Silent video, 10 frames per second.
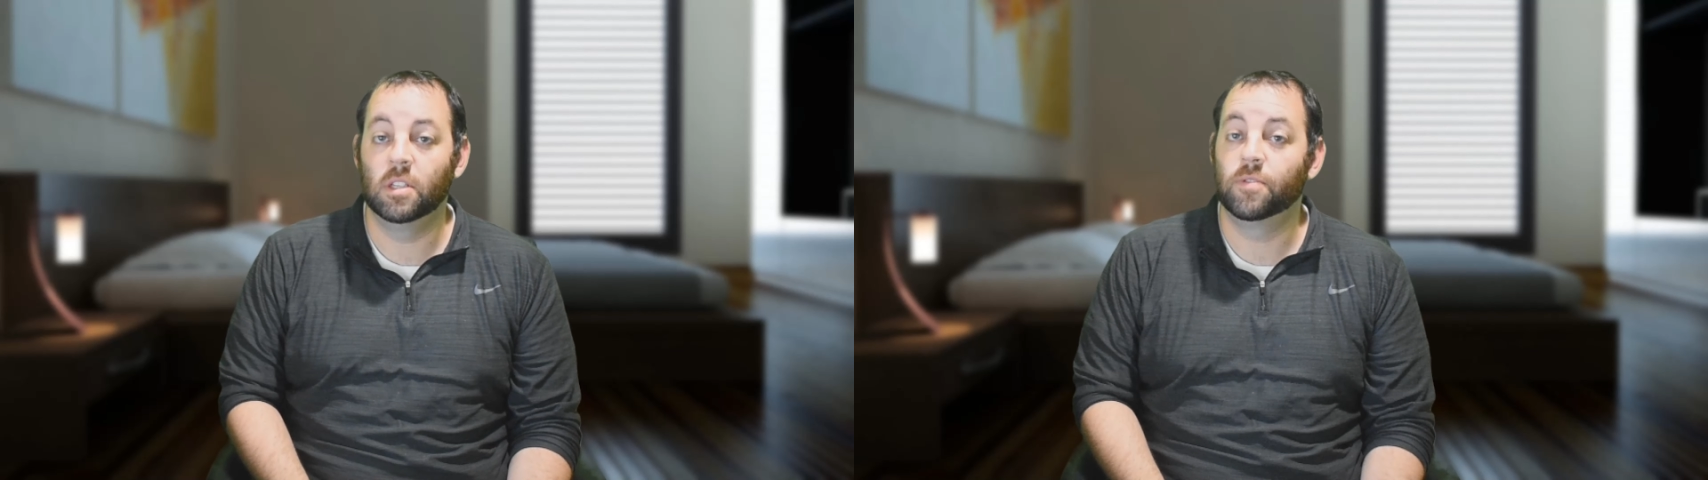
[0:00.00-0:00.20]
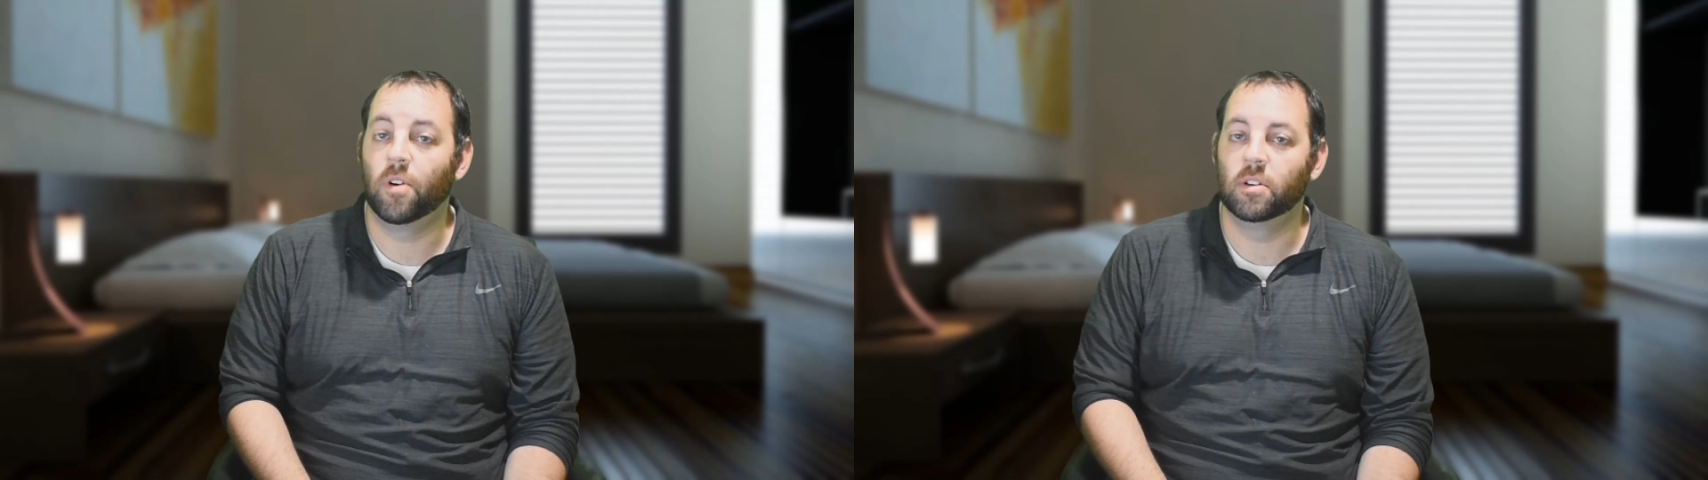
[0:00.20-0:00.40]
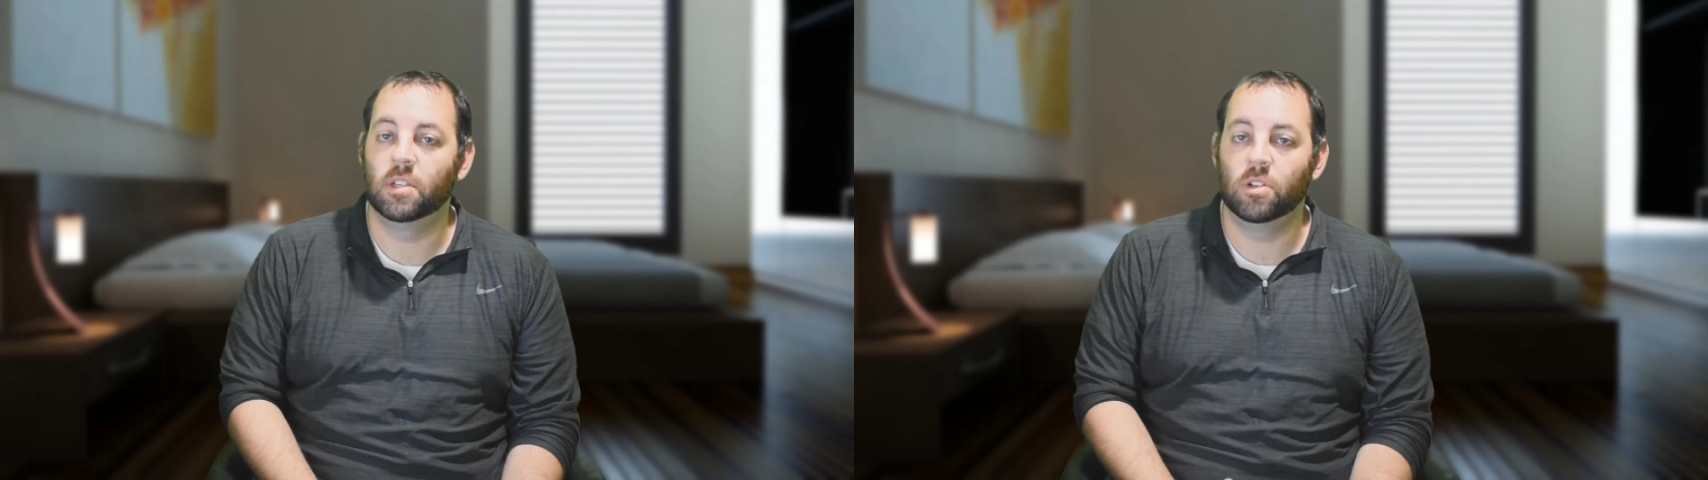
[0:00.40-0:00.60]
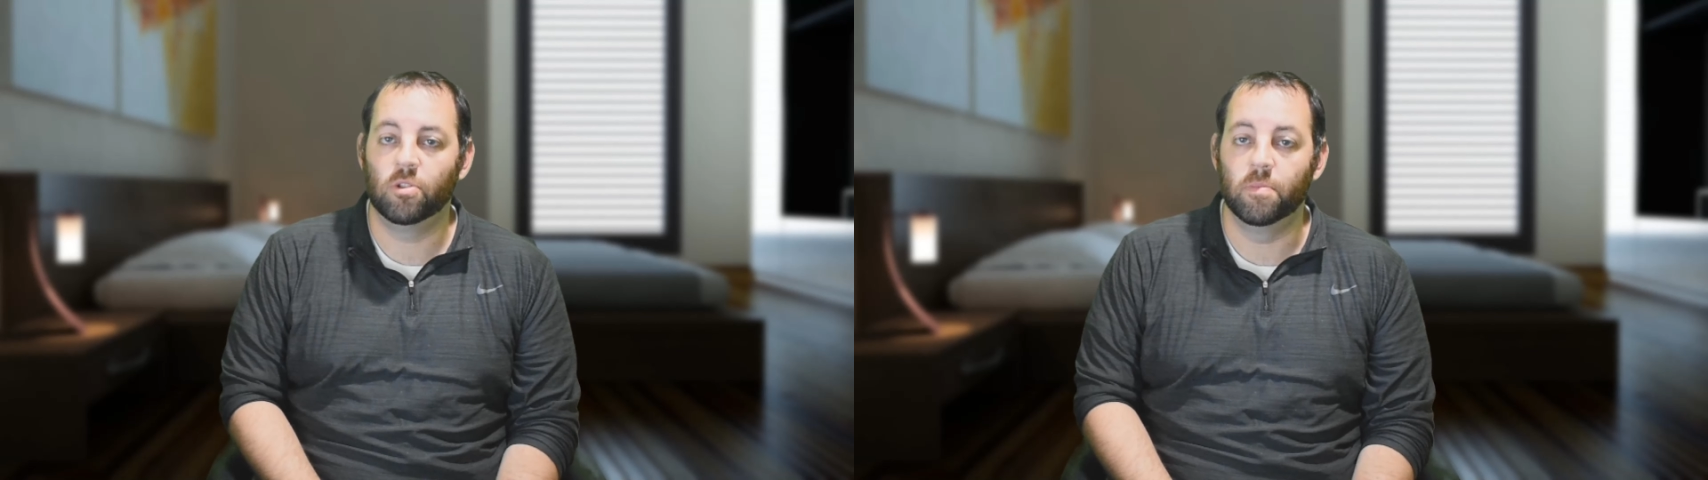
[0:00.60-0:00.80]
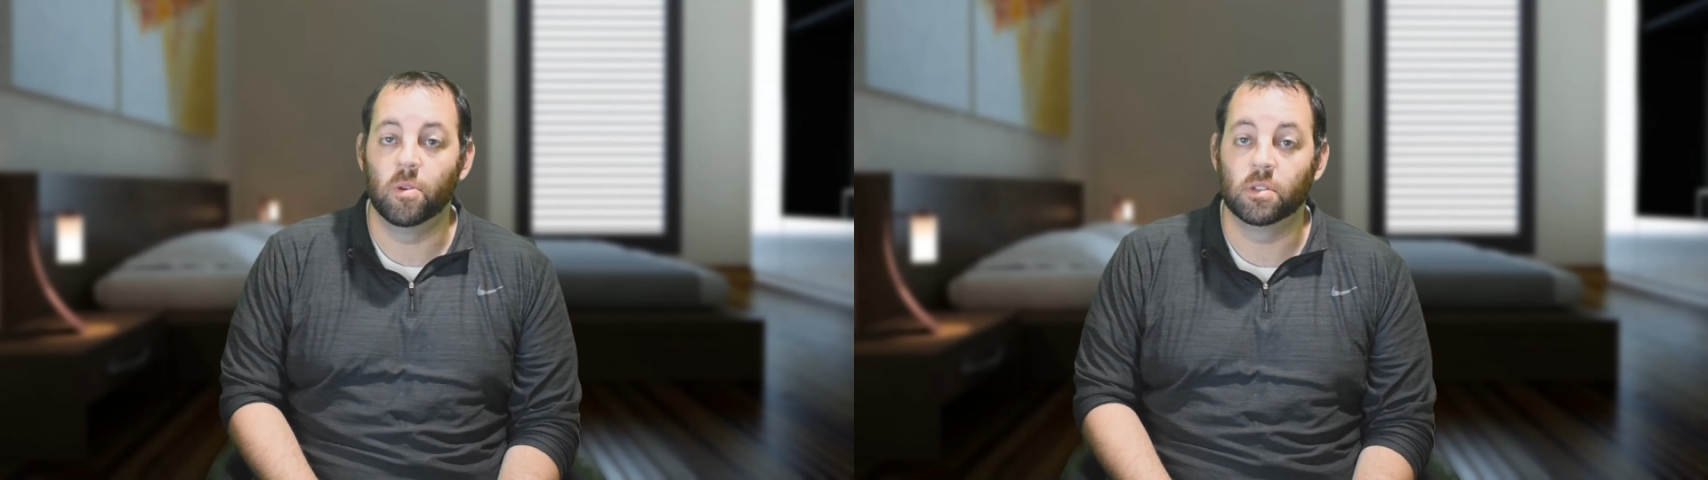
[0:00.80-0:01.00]
far as Sentry
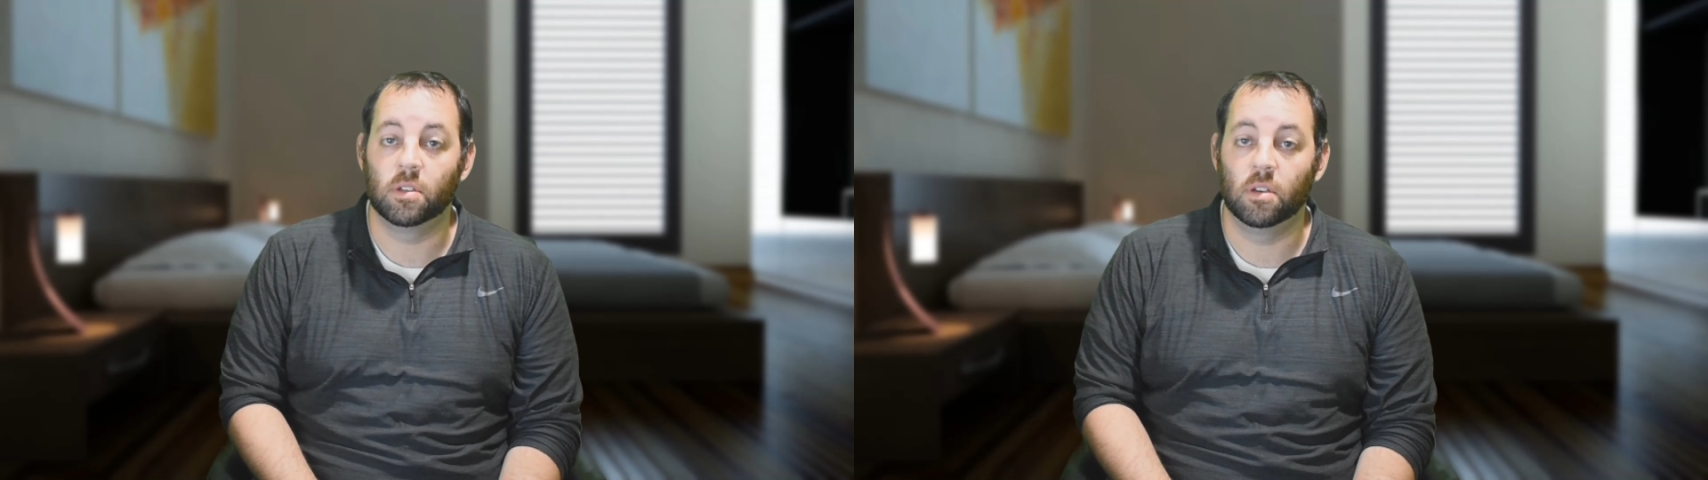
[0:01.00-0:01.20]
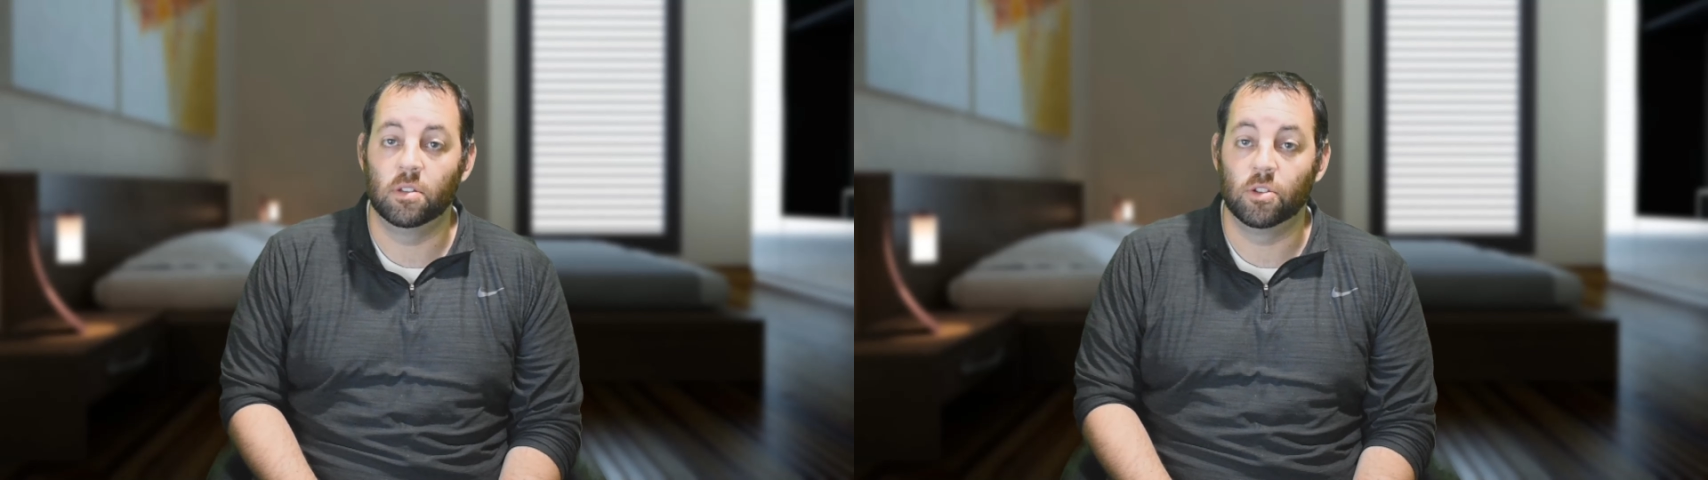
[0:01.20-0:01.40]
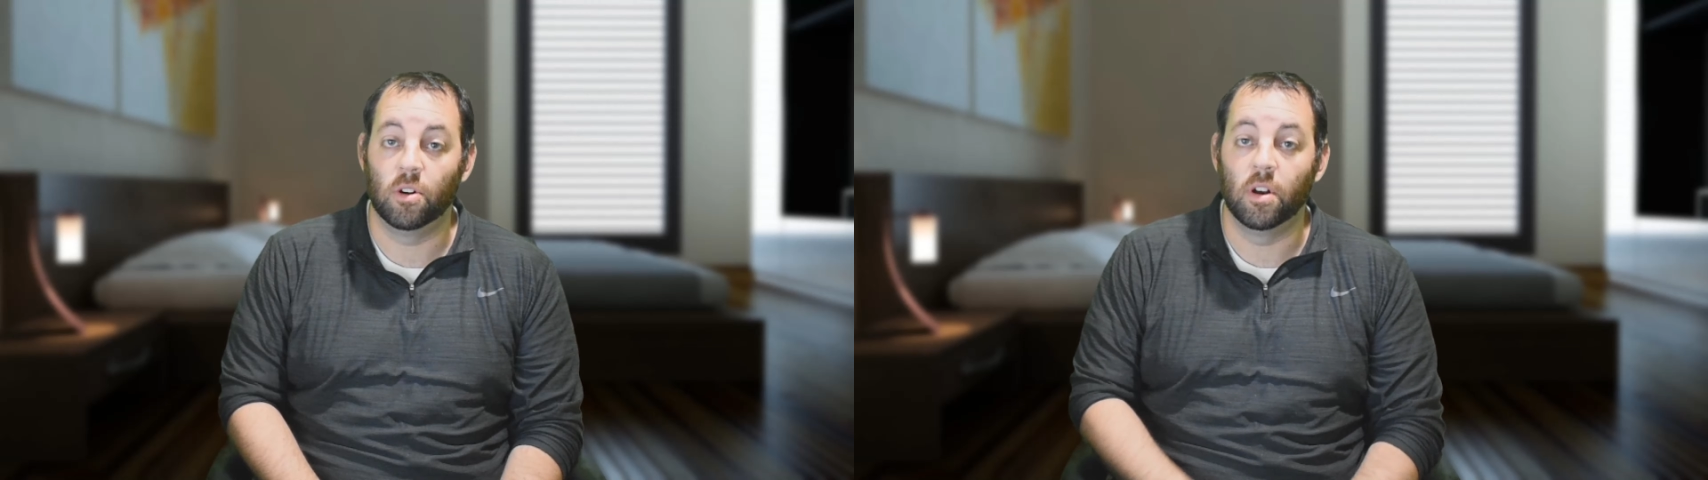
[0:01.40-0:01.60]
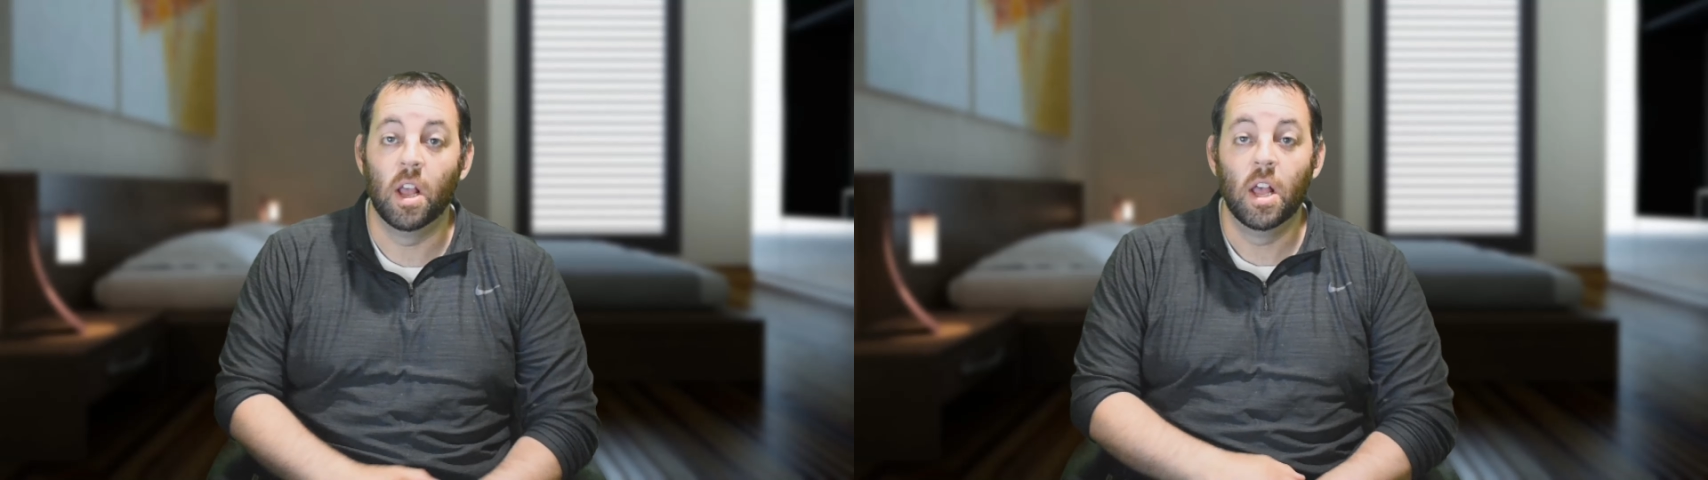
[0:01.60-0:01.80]
mode is concerned.